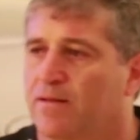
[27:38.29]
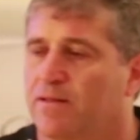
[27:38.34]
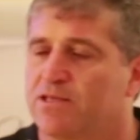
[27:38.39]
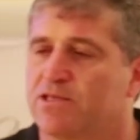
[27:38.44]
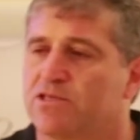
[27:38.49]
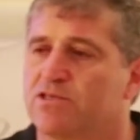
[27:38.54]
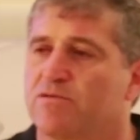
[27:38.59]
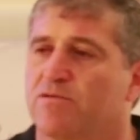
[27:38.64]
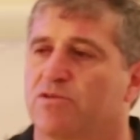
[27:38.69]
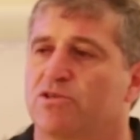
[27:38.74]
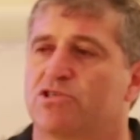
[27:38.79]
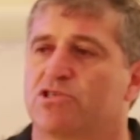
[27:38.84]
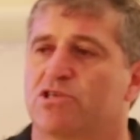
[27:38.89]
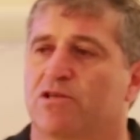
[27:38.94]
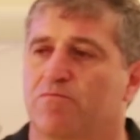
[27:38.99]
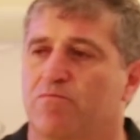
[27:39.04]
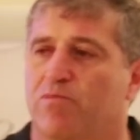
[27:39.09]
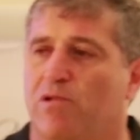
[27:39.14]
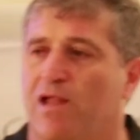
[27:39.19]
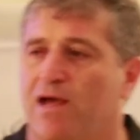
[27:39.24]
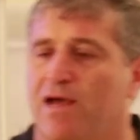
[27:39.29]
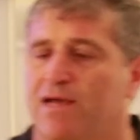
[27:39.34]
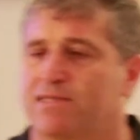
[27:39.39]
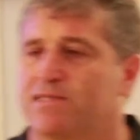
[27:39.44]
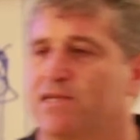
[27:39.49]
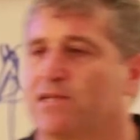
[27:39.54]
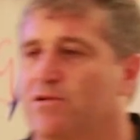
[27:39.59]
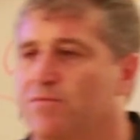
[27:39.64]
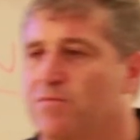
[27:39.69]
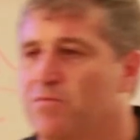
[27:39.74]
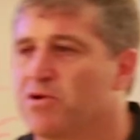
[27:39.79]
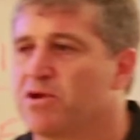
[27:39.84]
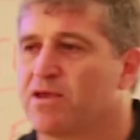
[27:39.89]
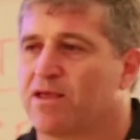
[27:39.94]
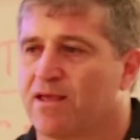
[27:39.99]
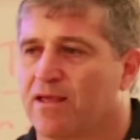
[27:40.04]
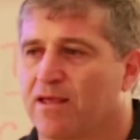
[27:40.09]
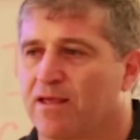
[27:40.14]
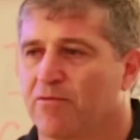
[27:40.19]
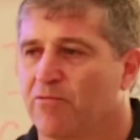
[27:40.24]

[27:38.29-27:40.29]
This is, a, this is a player telling me